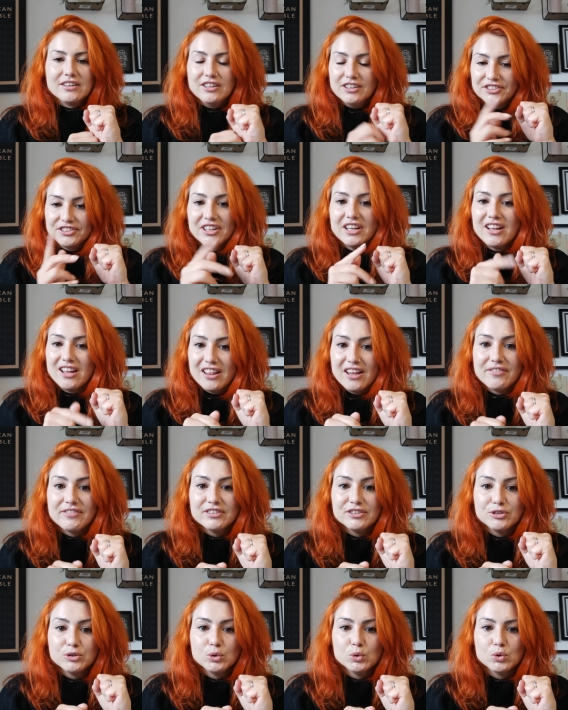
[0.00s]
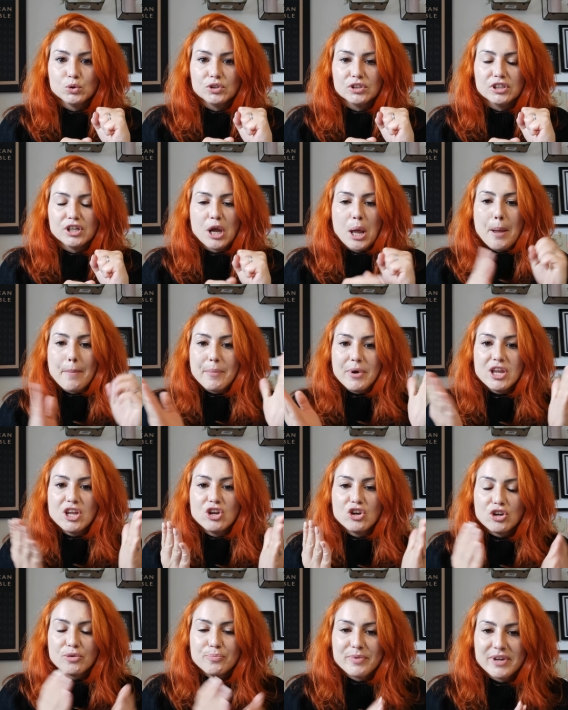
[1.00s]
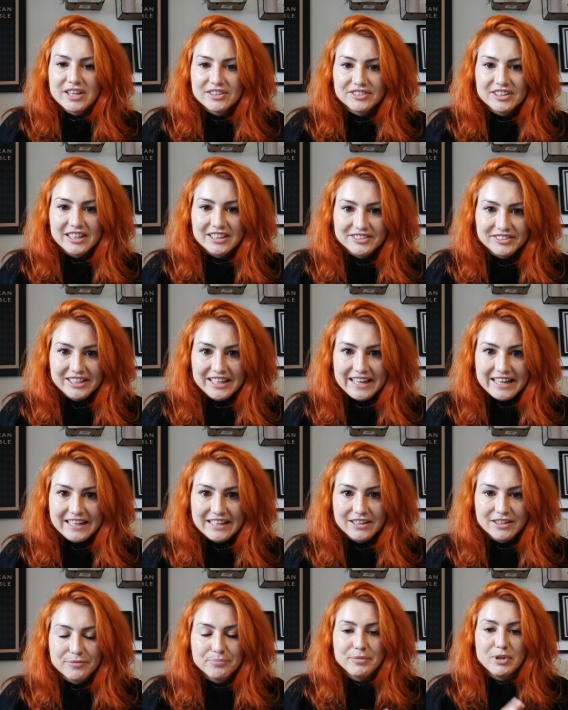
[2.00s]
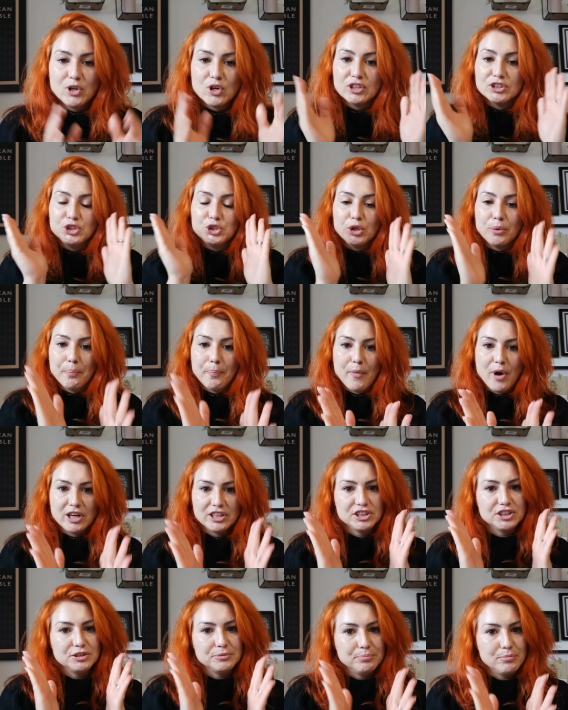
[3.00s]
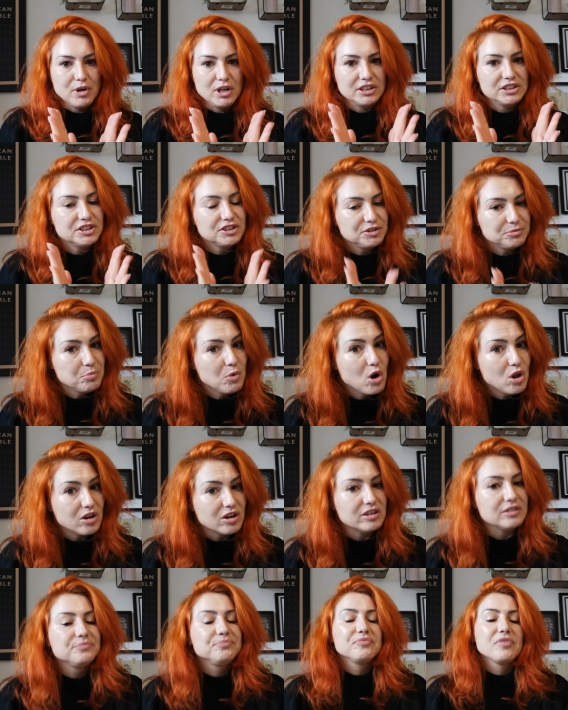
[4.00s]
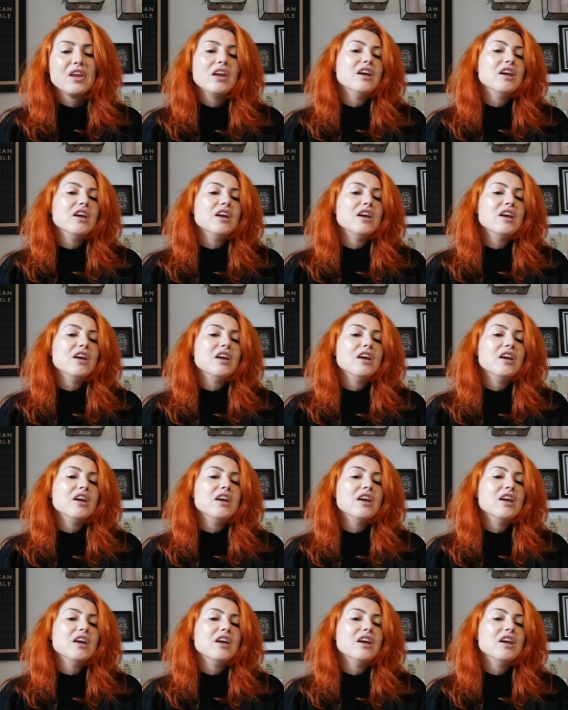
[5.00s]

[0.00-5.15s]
you're still 11 stone, but you could be a size 10 because you're much, much smaller.